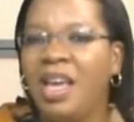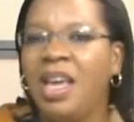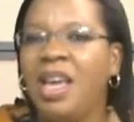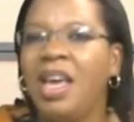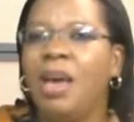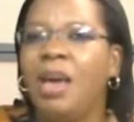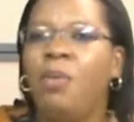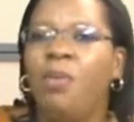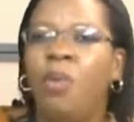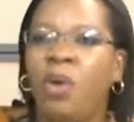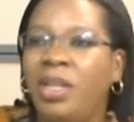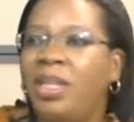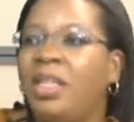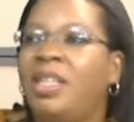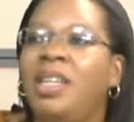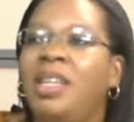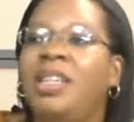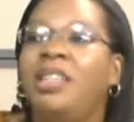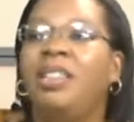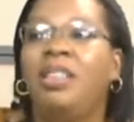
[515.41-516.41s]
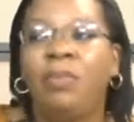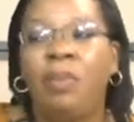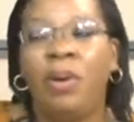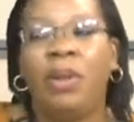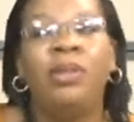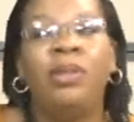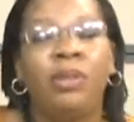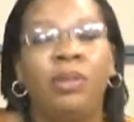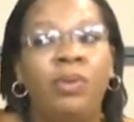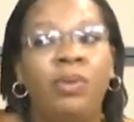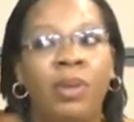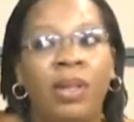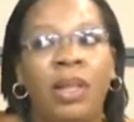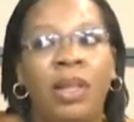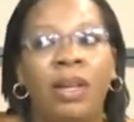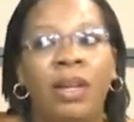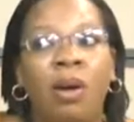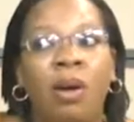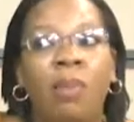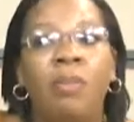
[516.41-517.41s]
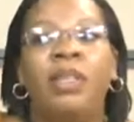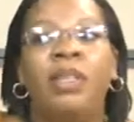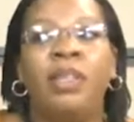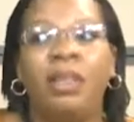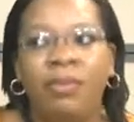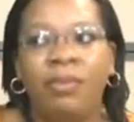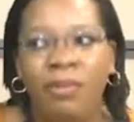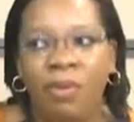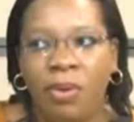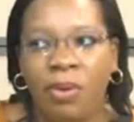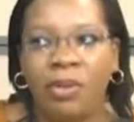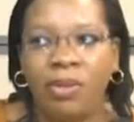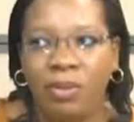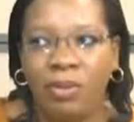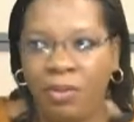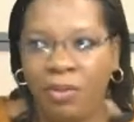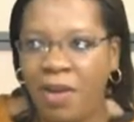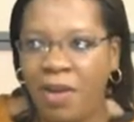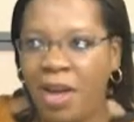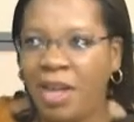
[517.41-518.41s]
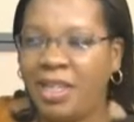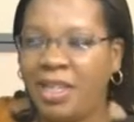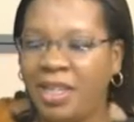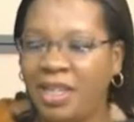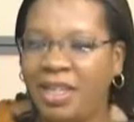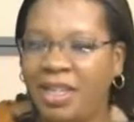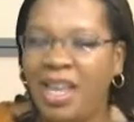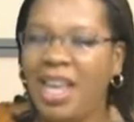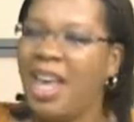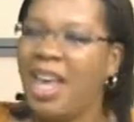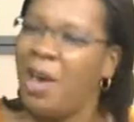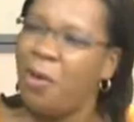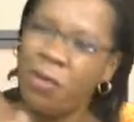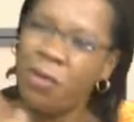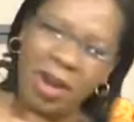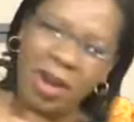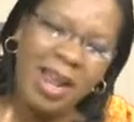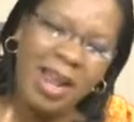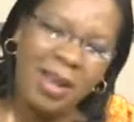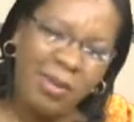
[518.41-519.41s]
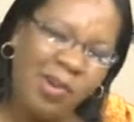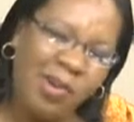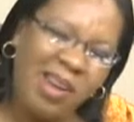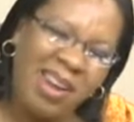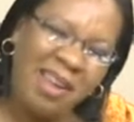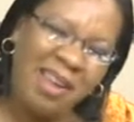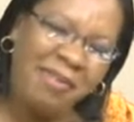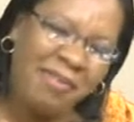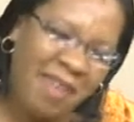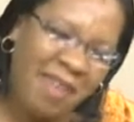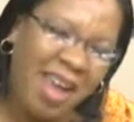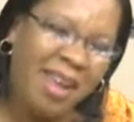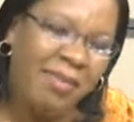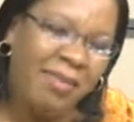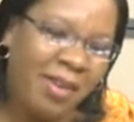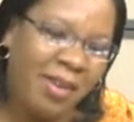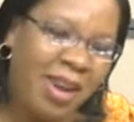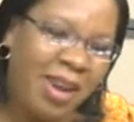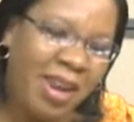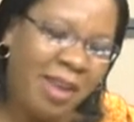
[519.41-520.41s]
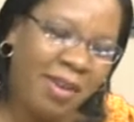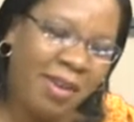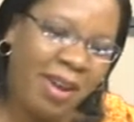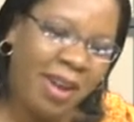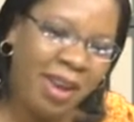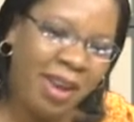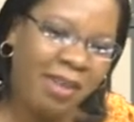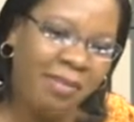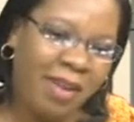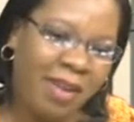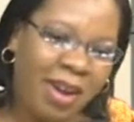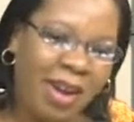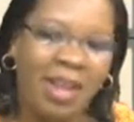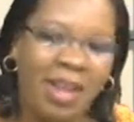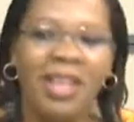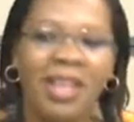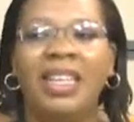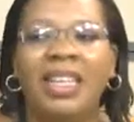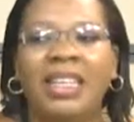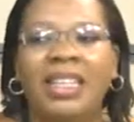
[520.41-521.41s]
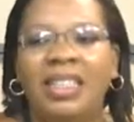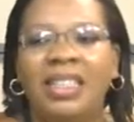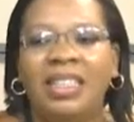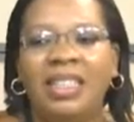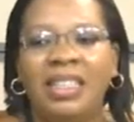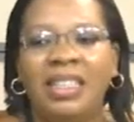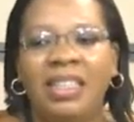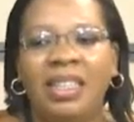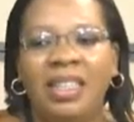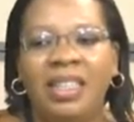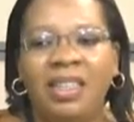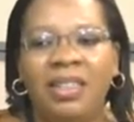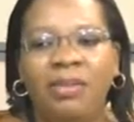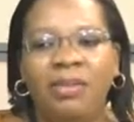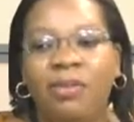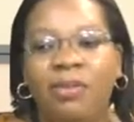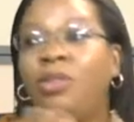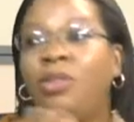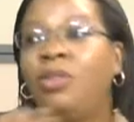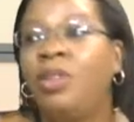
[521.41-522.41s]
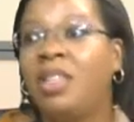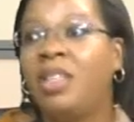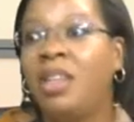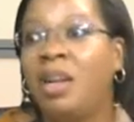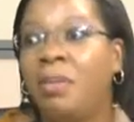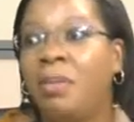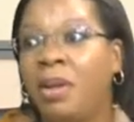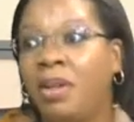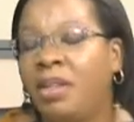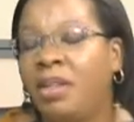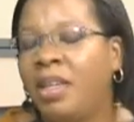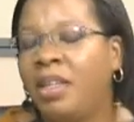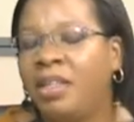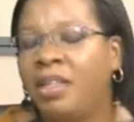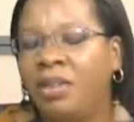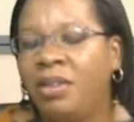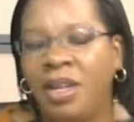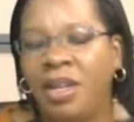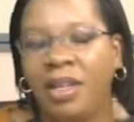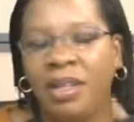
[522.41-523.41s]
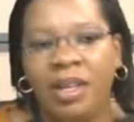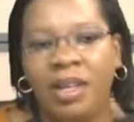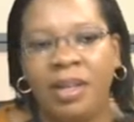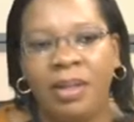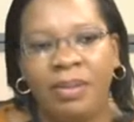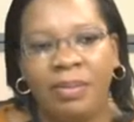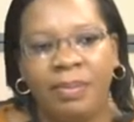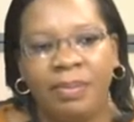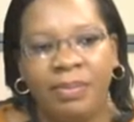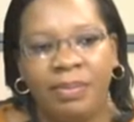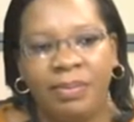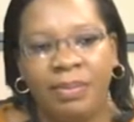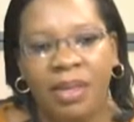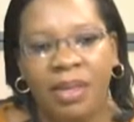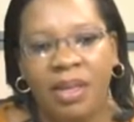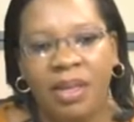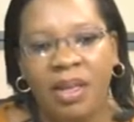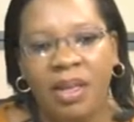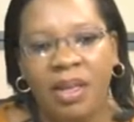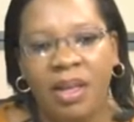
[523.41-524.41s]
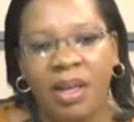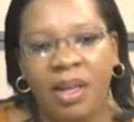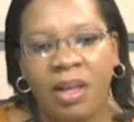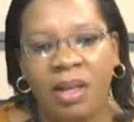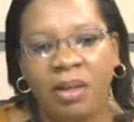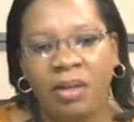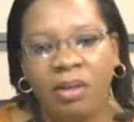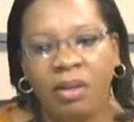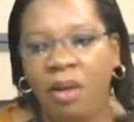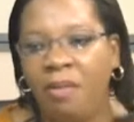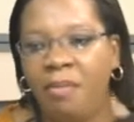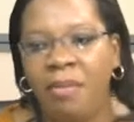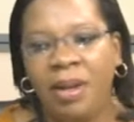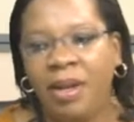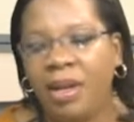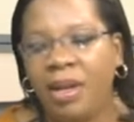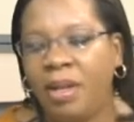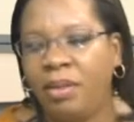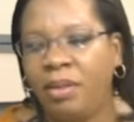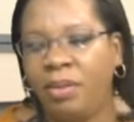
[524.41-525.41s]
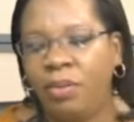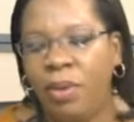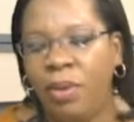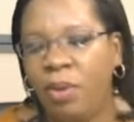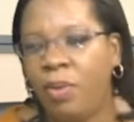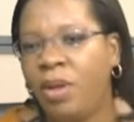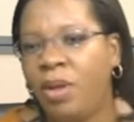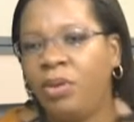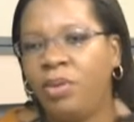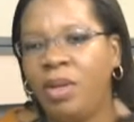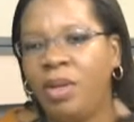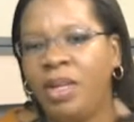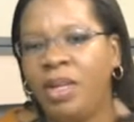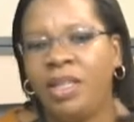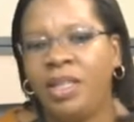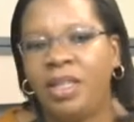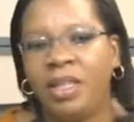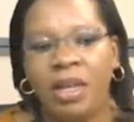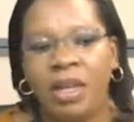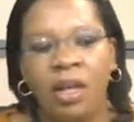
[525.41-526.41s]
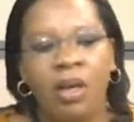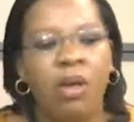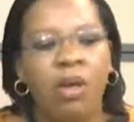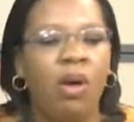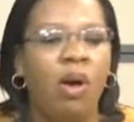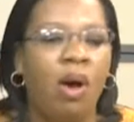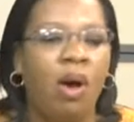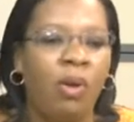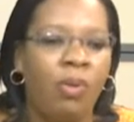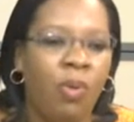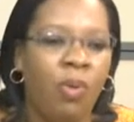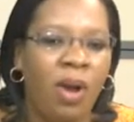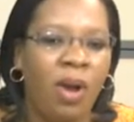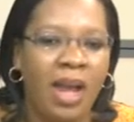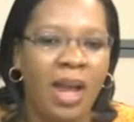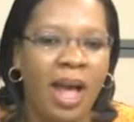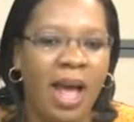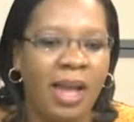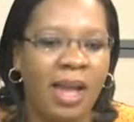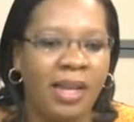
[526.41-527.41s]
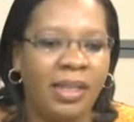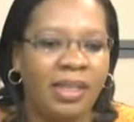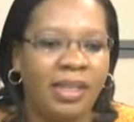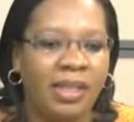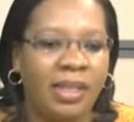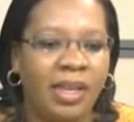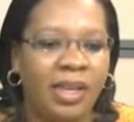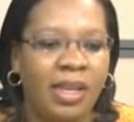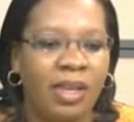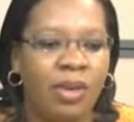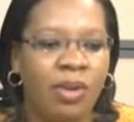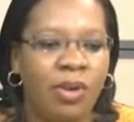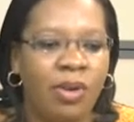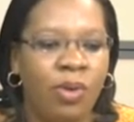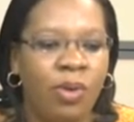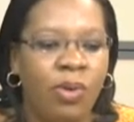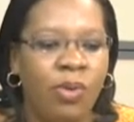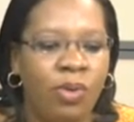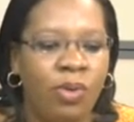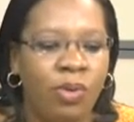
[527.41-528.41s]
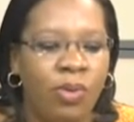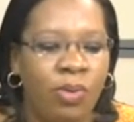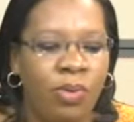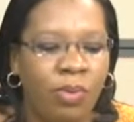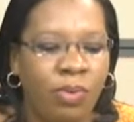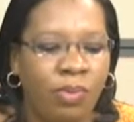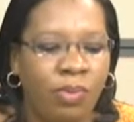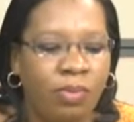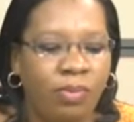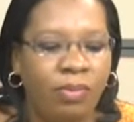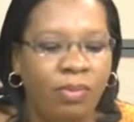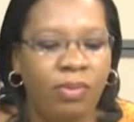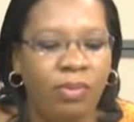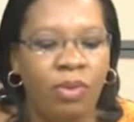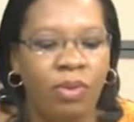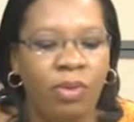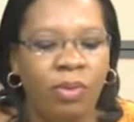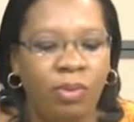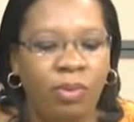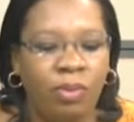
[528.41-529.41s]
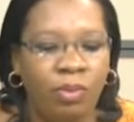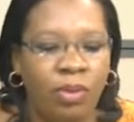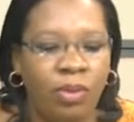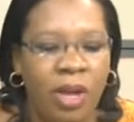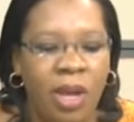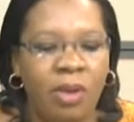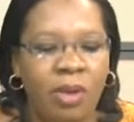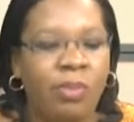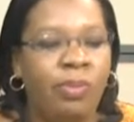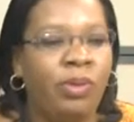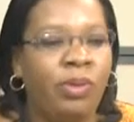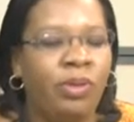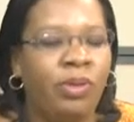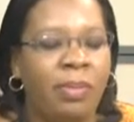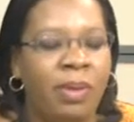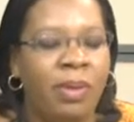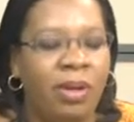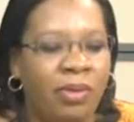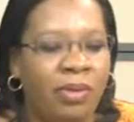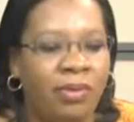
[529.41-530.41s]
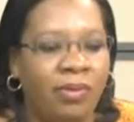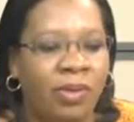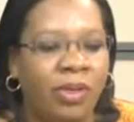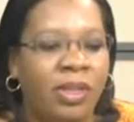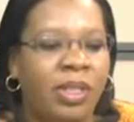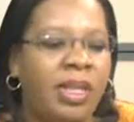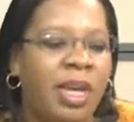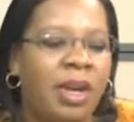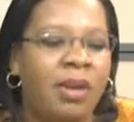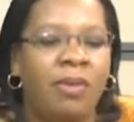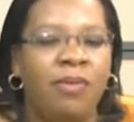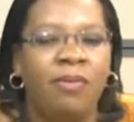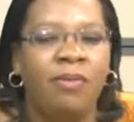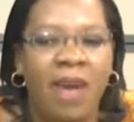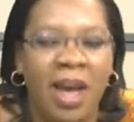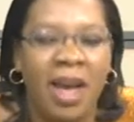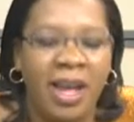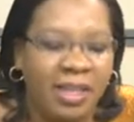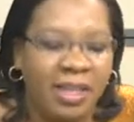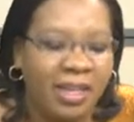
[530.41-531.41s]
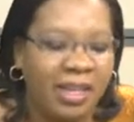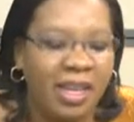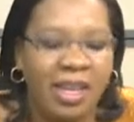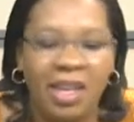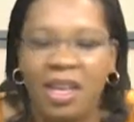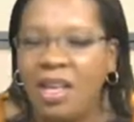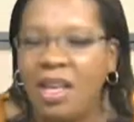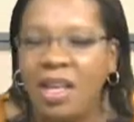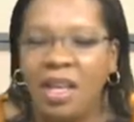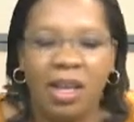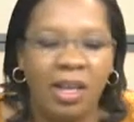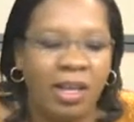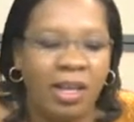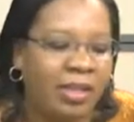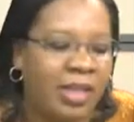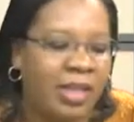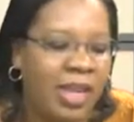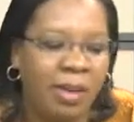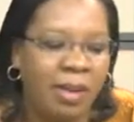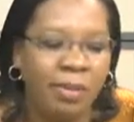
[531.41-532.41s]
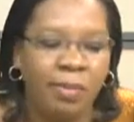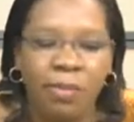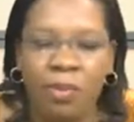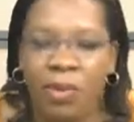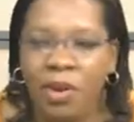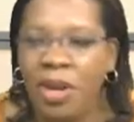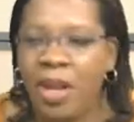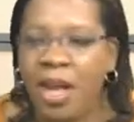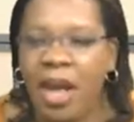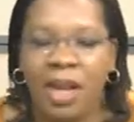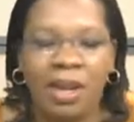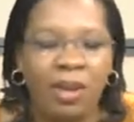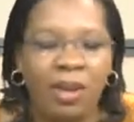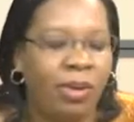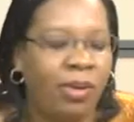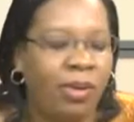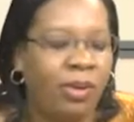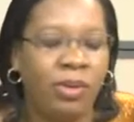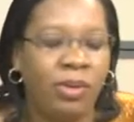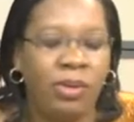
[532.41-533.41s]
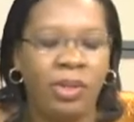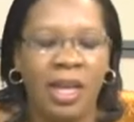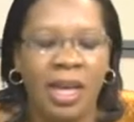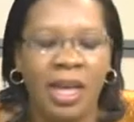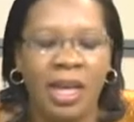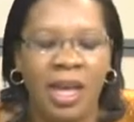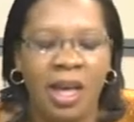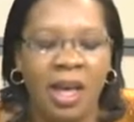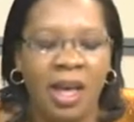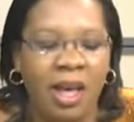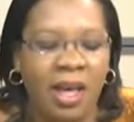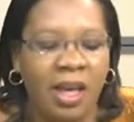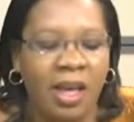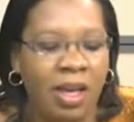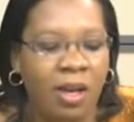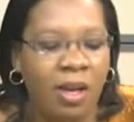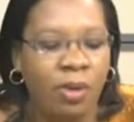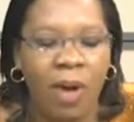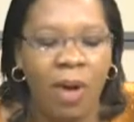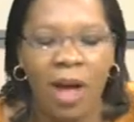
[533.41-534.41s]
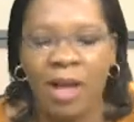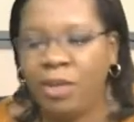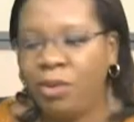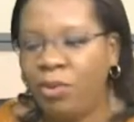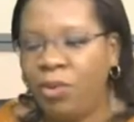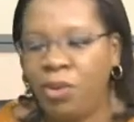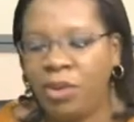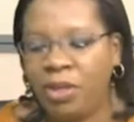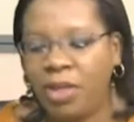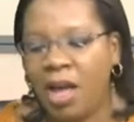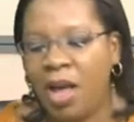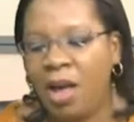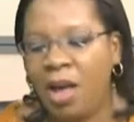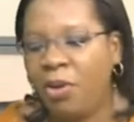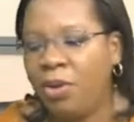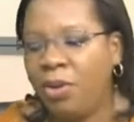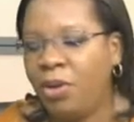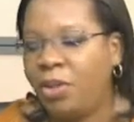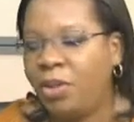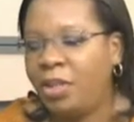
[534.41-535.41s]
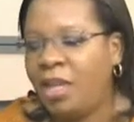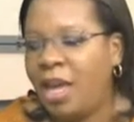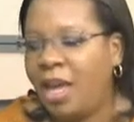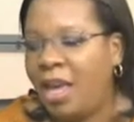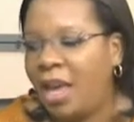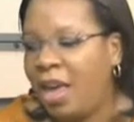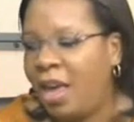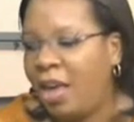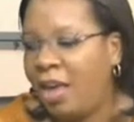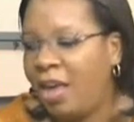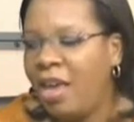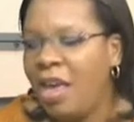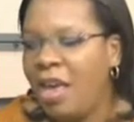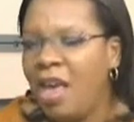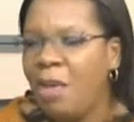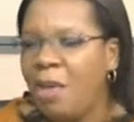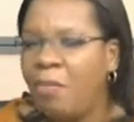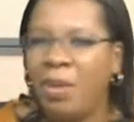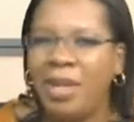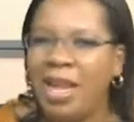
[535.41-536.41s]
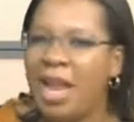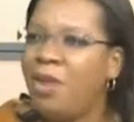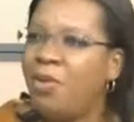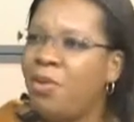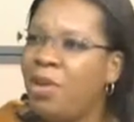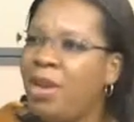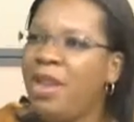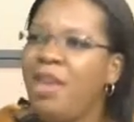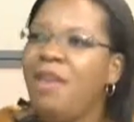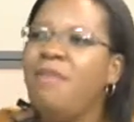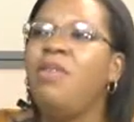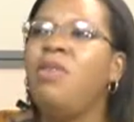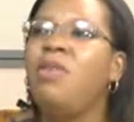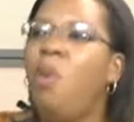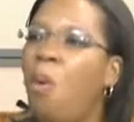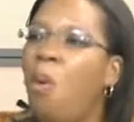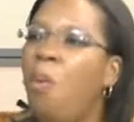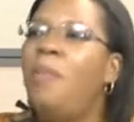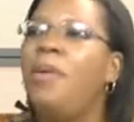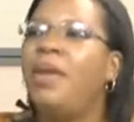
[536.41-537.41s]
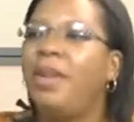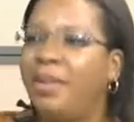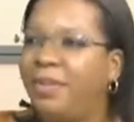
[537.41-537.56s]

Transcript: What it needs is political will and a committed force to fight it. What I what I find very very very uh, frustrating about Nigerian um, uh, government and the way we're doing it is, on one hand, you know, you you today you put your military forces and you fight. Uh, take Buni Yadi or you take uh, Waz Goza or you mm. take, uh, but then you leave it open,